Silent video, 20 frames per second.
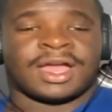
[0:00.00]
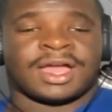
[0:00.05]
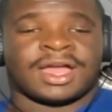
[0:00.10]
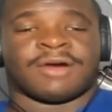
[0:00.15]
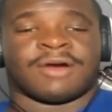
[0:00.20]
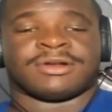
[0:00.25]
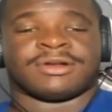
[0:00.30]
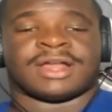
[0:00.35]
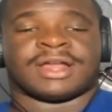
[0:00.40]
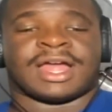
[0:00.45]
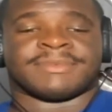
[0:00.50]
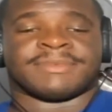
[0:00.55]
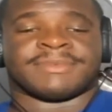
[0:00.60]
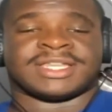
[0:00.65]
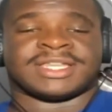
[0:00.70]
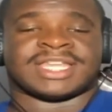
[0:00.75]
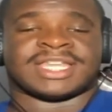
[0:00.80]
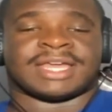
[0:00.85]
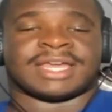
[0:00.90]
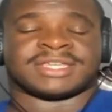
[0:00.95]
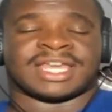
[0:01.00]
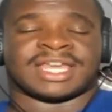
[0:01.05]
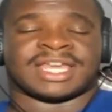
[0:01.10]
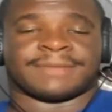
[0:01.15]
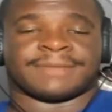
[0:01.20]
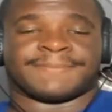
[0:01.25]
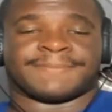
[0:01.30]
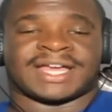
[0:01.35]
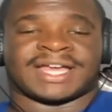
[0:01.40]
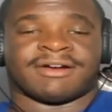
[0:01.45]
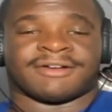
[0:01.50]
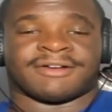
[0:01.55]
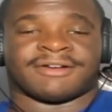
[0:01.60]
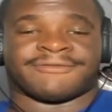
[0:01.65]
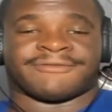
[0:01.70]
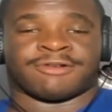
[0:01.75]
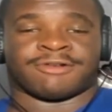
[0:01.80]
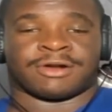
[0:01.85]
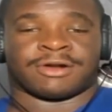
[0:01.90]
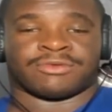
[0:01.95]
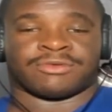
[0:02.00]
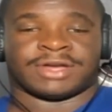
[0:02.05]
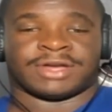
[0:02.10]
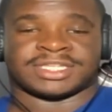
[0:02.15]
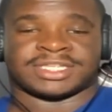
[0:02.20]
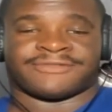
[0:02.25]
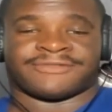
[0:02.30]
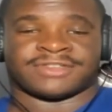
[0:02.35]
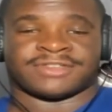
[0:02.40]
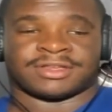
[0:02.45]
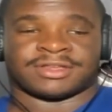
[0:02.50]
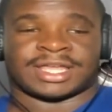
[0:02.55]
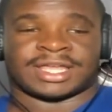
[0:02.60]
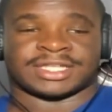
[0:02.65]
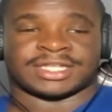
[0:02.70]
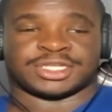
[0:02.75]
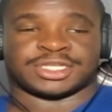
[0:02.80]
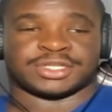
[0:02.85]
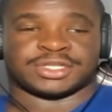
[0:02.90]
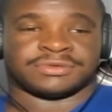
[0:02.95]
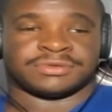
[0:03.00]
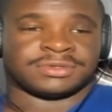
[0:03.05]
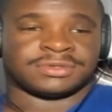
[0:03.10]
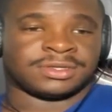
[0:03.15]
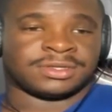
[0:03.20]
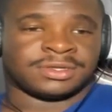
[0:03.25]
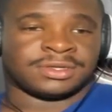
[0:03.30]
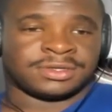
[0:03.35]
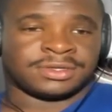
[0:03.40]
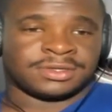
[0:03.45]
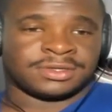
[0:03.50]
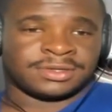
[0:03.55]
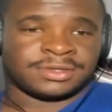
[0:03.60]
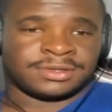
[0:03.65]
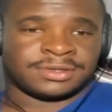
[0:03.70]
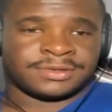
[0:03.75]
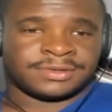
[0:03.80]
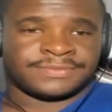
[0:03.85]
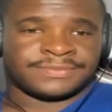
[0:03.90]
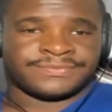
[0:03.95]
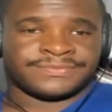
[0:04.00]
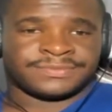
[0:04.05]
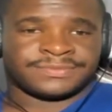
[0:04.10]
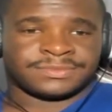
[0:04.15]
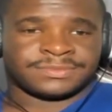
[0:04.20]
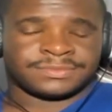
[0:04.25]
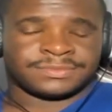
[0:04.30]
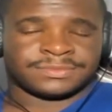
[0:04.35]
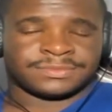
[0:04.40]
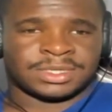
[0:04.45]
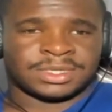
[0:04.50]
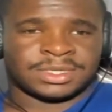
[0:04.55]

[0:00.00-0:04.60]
I wonder how many times she had to pick out her front wedgie so they could shoot. McMurray. Please with you.